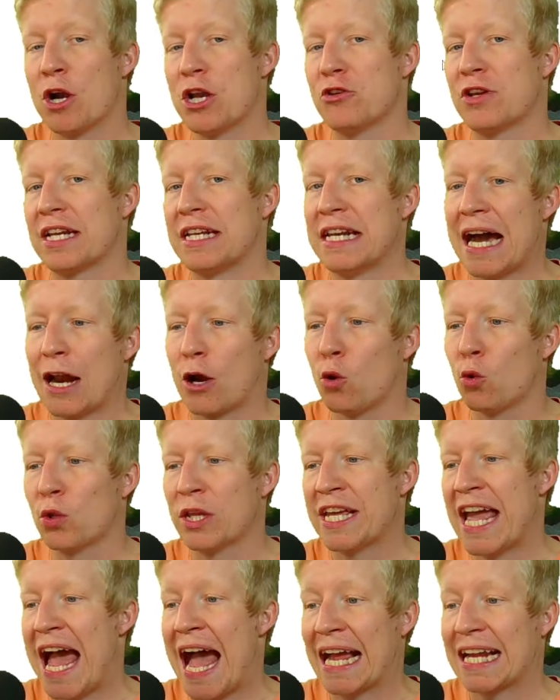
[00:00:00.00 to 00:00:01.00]
where you can not
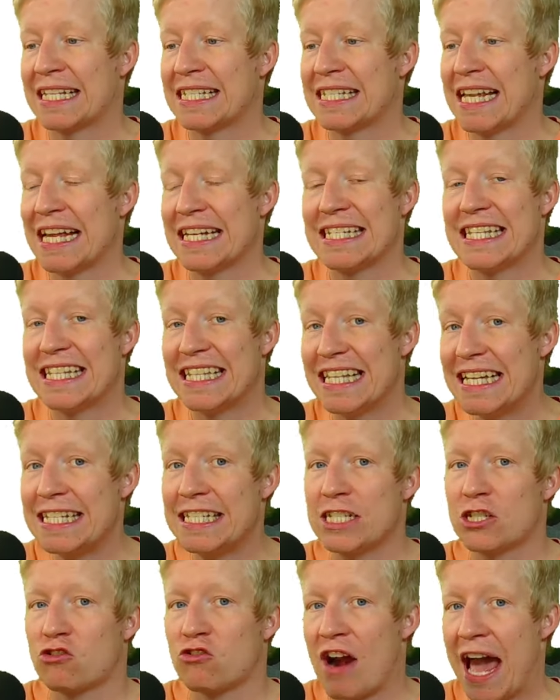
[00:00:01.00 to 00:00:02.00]
only access this
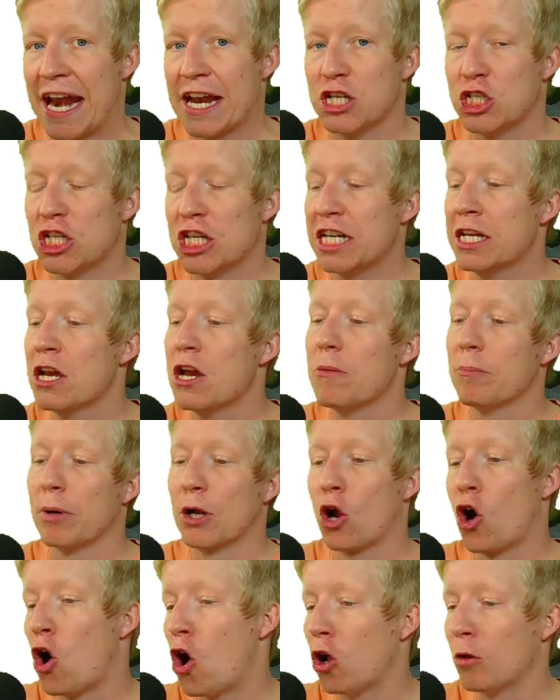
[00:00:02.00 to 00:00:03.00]
strategy,
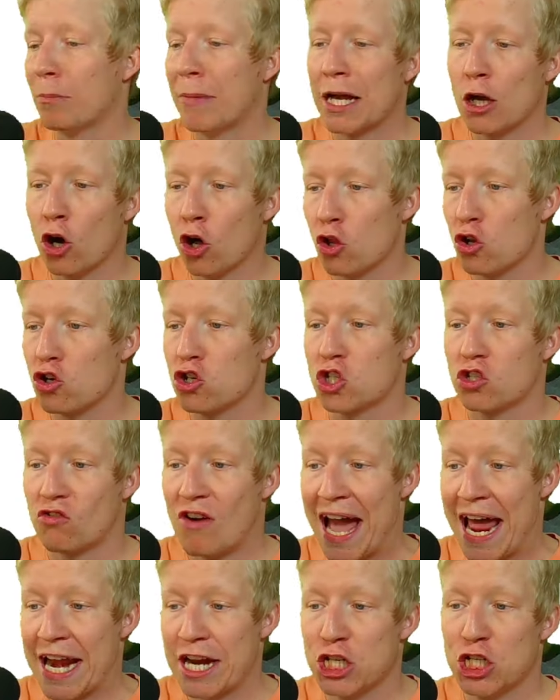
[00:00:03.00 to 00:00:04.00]
but all my other
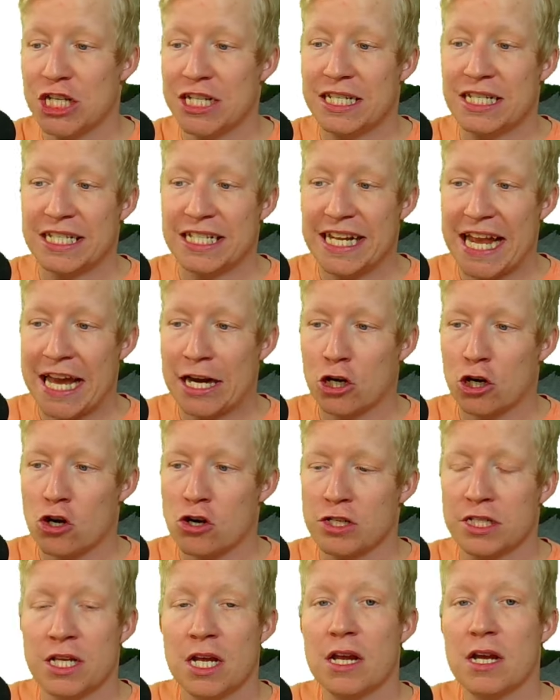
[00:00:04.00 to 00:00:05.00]
strategies,
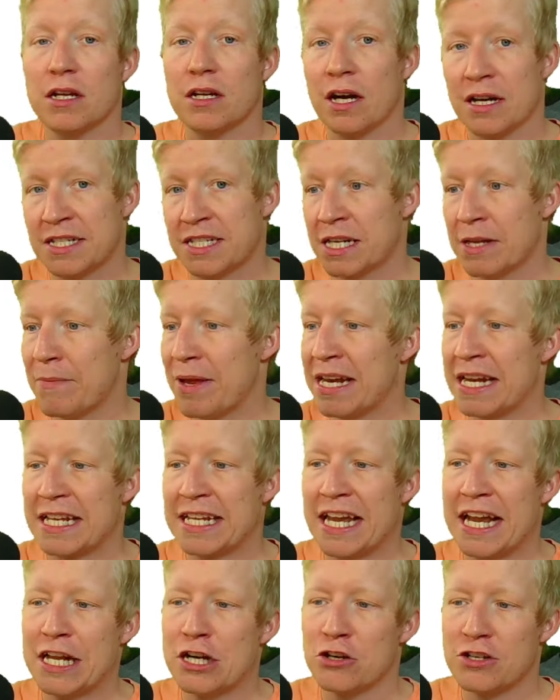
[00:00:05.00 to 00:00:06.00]
scanners, custom
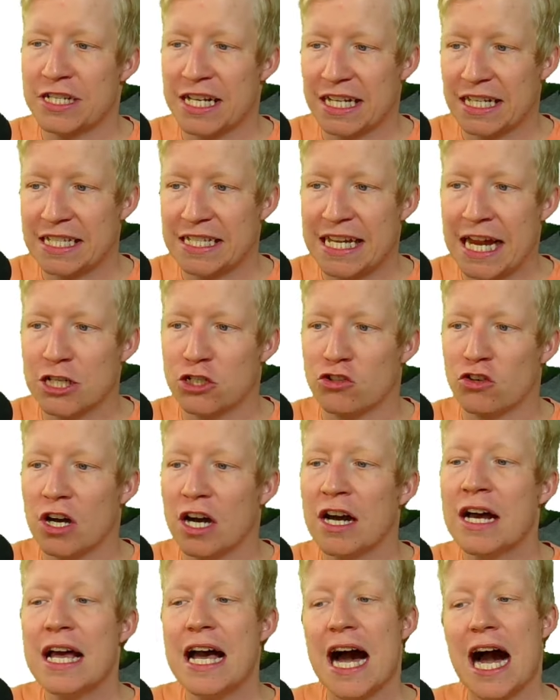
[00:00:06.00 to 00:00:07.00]
indicators,
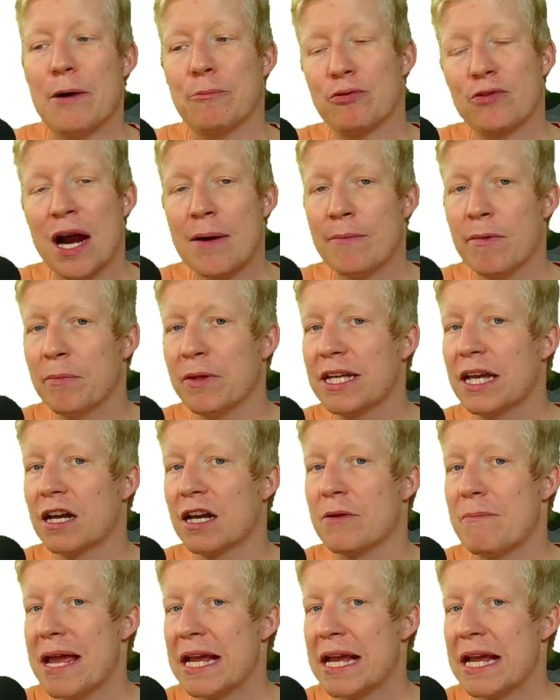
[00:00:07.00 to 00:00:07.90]
etc. I'm probably going to